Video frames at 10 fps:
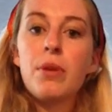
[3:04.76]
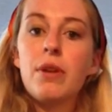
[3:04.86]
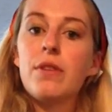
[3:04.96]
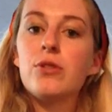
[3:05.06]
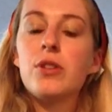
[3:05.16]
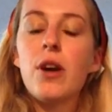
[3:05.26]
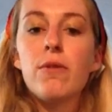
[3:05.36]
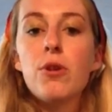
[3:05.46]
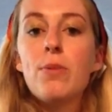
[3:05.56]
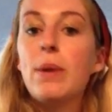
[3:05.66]
But if there's
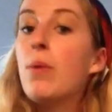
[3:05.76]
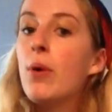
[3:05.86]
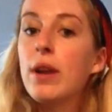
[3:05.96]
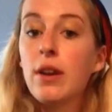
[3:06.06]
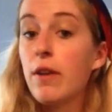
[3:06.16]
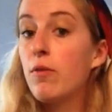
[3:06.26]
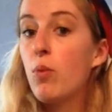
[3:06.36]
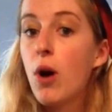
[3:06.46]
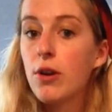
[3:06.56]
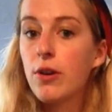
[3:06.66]
not room, it won't get enough
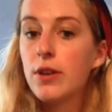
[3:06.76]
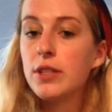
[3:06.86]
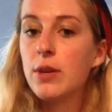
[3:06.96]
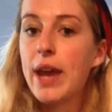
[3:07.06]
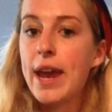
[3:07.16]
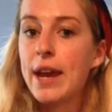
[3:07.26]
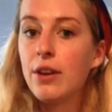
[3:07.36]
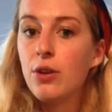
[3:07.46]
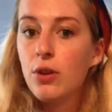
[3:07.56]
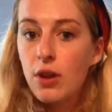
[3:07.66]
water because it can't
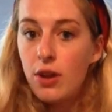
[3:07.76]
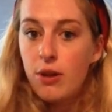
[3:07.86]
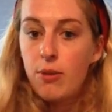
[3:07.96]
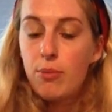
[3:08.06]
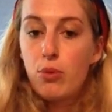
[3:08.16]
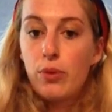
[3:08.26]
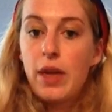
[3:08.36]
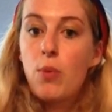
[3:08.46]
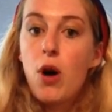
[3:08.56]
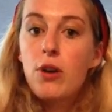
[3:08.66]
pull
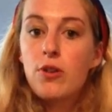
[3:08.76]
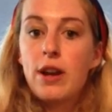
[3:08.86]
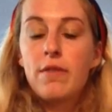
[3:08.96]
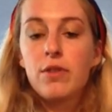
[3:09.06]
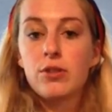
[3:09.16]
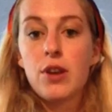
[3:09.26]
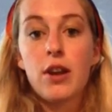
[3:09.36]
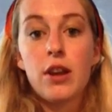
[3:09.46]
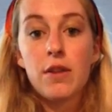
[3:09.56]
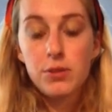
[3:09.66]
that water in if there's
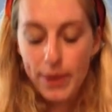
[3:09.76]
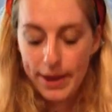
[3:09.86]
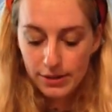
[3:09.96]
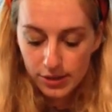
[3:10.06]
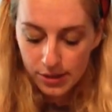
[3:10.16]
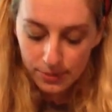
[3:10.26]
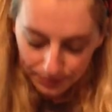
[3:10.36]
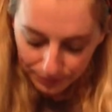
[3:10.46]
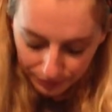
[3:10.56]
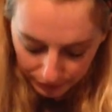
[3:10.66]
not enough space.
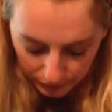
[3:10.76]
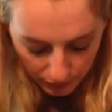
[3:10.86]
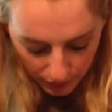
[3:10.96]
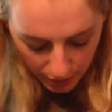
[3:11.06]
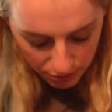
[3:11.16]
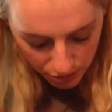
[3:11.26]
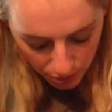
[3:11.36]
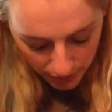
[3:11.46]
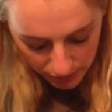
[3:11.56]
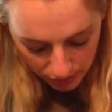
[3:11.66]
So
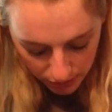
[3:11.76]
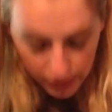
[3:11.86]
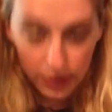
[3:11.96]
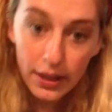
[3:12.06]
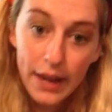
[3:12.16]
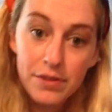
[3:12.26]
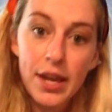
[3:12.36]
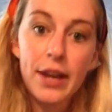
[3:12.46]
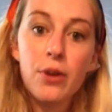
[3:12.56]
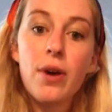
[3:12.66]
let's look at the life
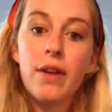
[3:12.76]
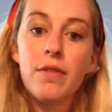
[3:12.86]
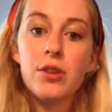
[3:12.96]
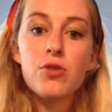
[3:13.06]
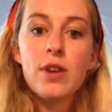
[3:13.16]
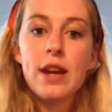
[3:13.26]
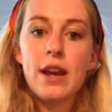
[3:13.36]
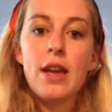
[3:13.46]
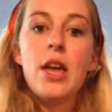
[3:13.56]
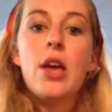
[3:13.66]
cycle of the tree.
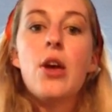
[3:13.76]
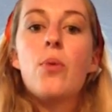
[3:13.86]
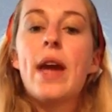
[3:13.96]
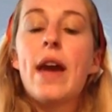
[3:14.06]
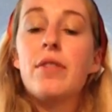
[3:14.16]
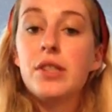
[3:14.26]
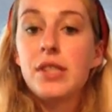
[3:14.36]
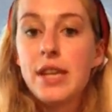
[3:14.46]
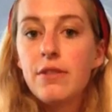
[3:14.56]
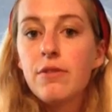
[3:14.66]
We have the
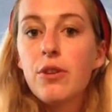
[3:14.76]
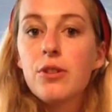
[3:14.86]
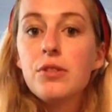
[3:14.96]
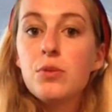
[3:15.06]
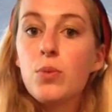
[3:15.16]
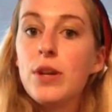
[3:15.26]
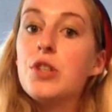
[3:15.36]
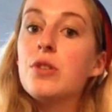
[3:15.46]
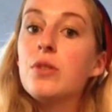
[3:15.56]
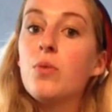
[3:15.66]
seed first,
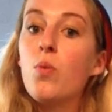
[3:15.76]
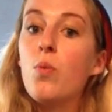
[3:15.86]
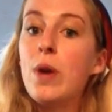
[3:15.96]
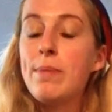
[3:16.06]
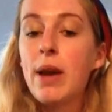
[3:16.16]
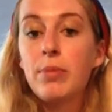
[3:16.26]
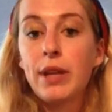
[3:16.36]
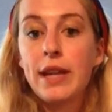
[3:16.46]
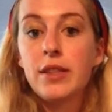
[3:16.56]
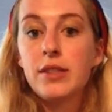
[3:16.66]
which we might
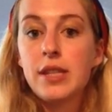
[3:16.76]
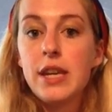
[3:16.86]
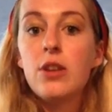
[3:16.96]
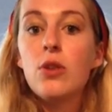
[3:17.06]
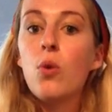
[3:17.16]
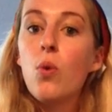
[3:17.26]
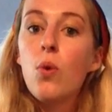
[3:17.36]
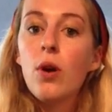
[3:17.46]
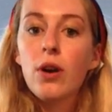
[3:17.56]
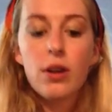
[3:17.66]
plant the seed,
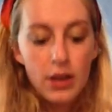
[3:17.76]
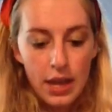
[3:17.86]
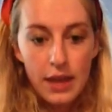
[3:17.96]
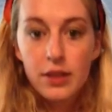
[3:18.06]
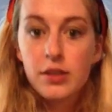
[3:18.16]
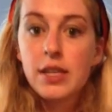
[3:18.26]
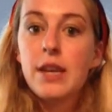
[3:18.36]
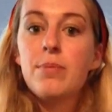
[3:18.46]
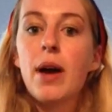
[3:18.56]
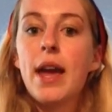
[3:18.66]
or the
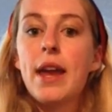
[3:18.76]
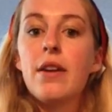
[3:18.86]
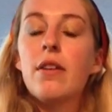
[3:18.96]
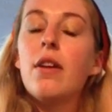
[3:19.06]
seed might